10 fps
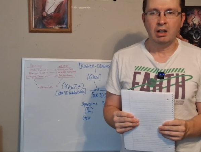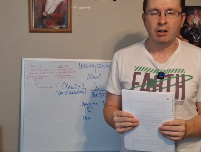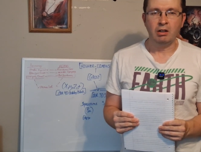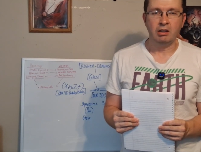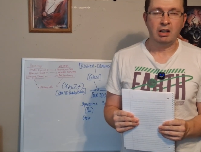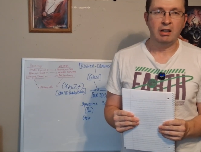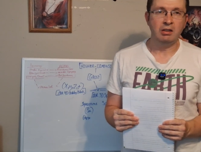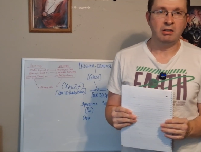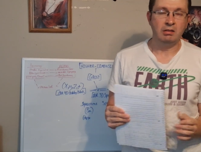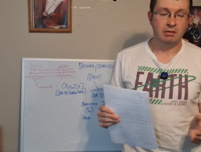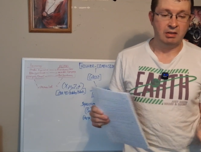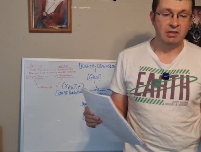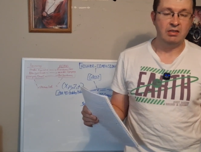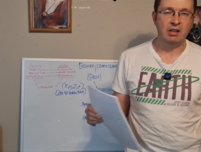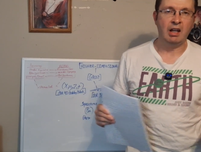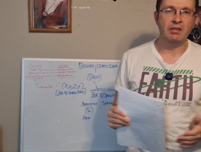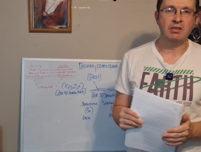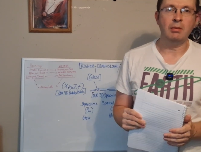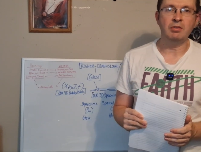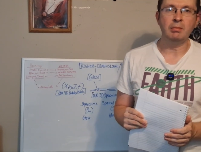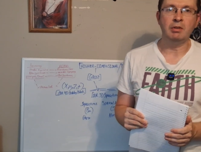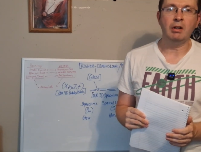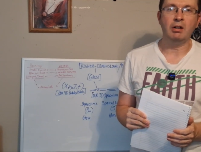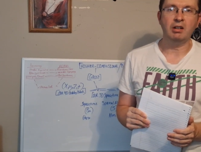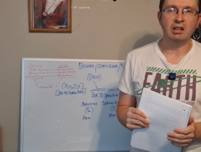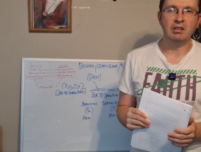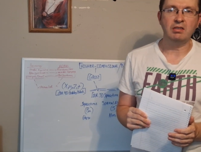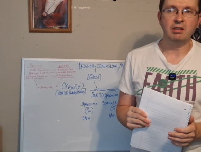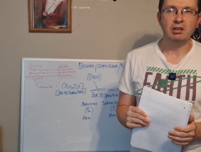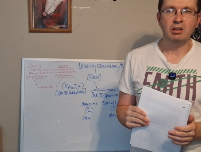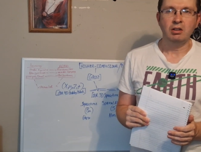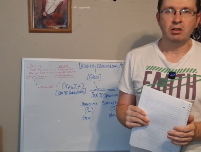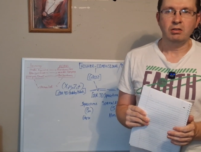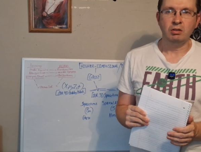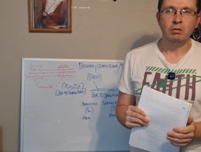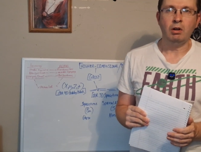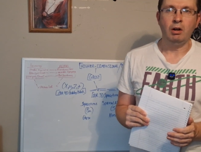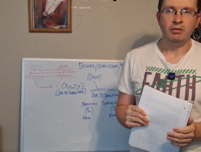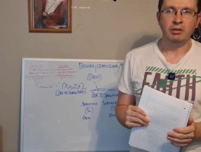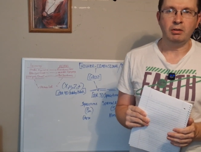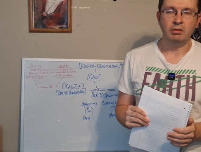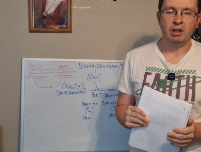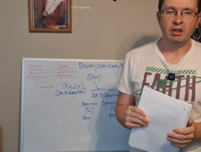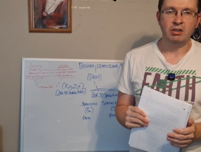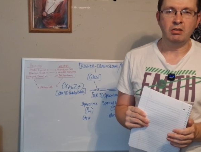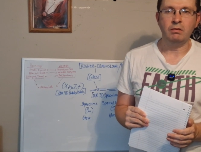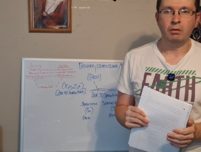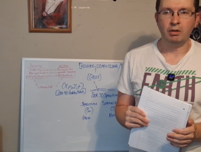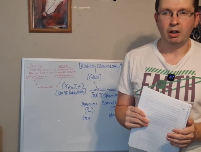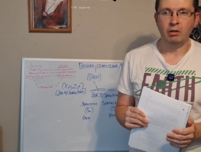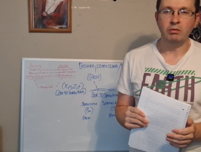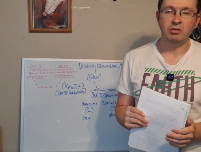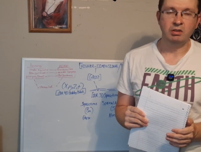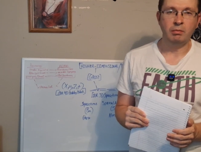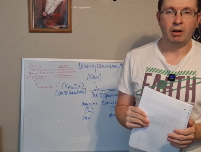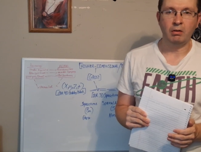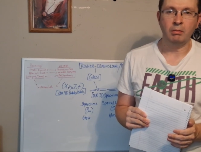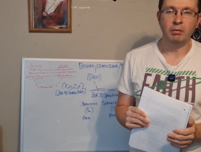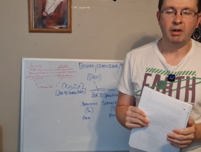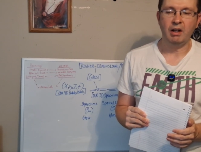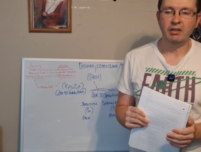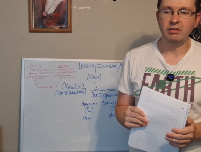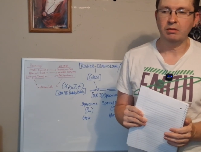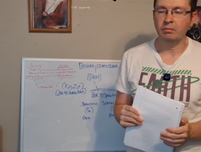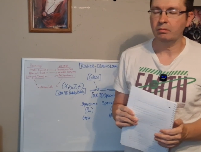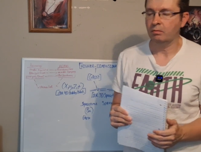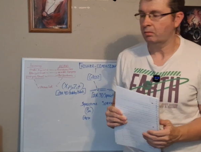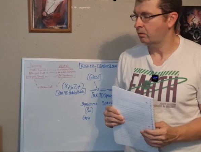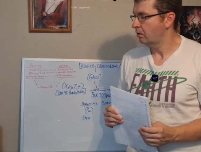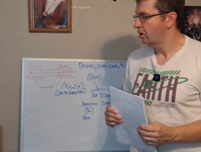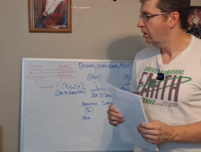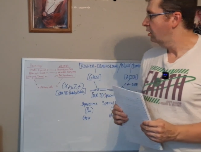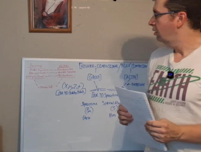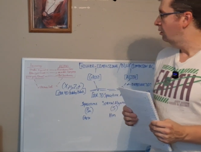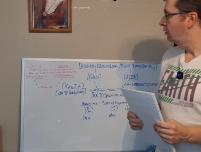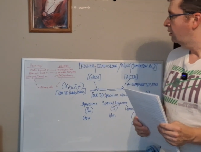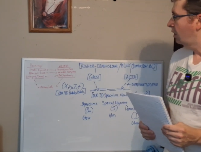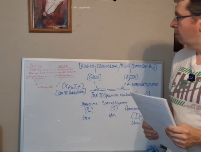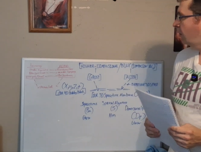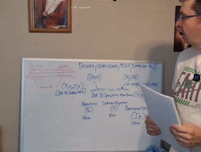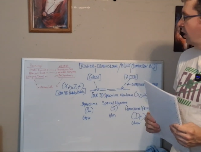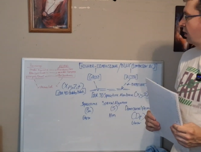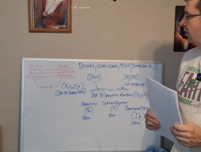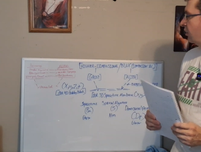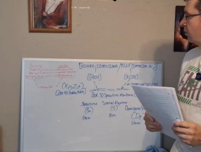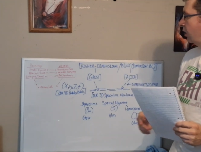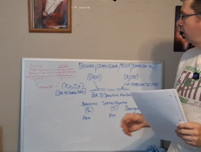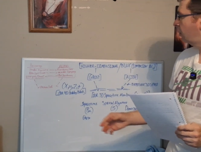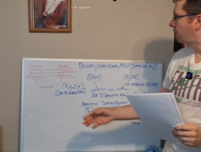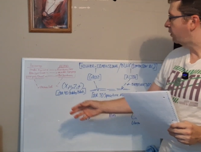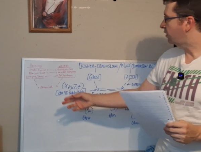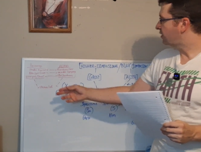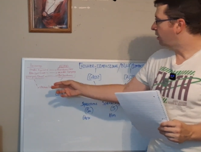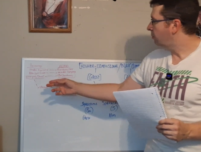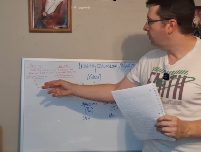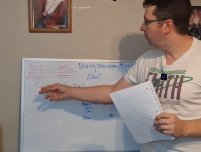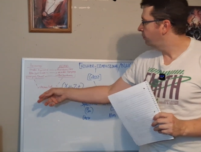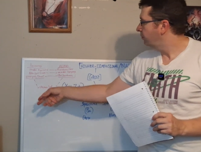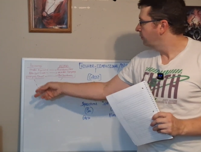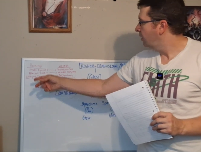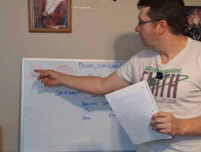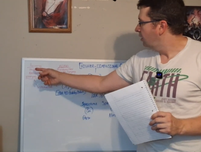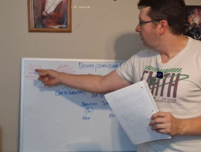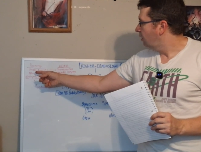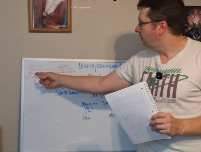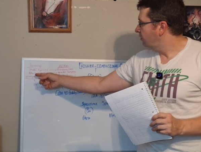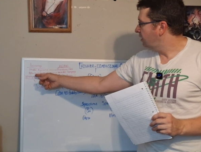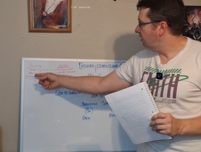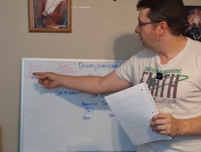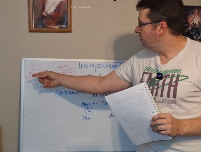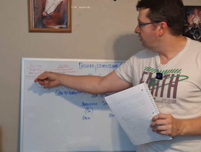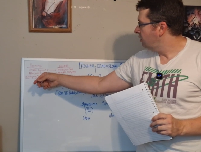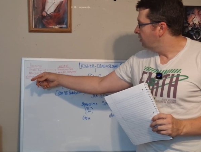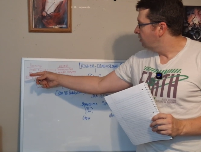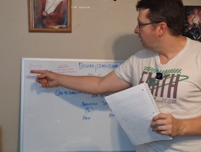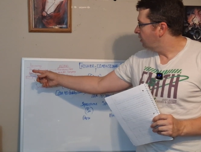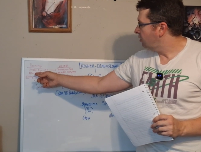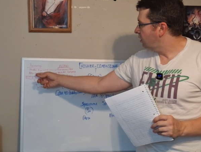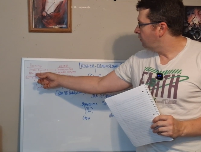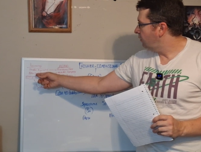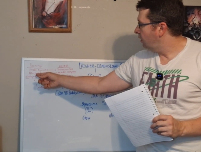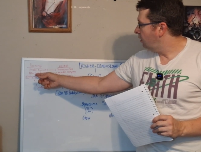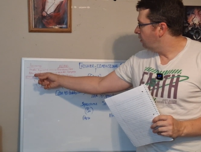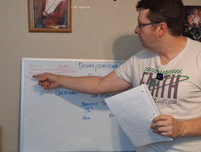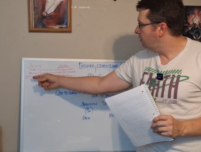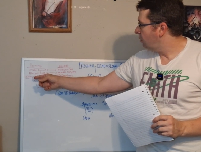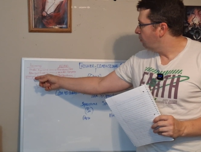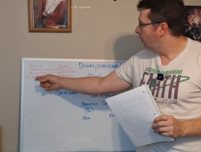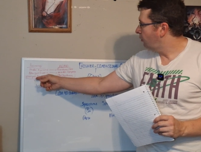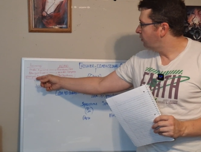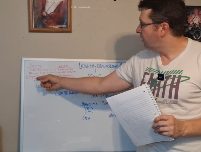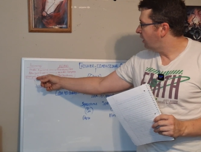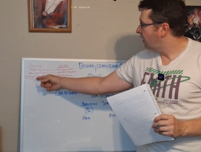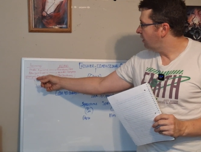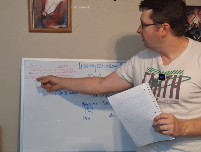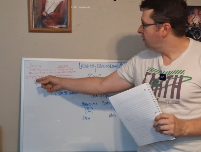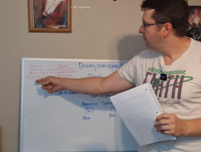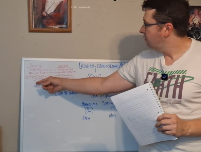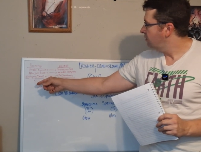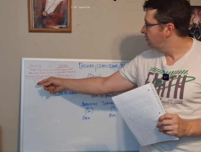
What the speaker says: Since they have some similarities to a haunted location for ghosts and paranormal wise. Like break down this right here, for example. Hauntings, like shadow figures, poltergeist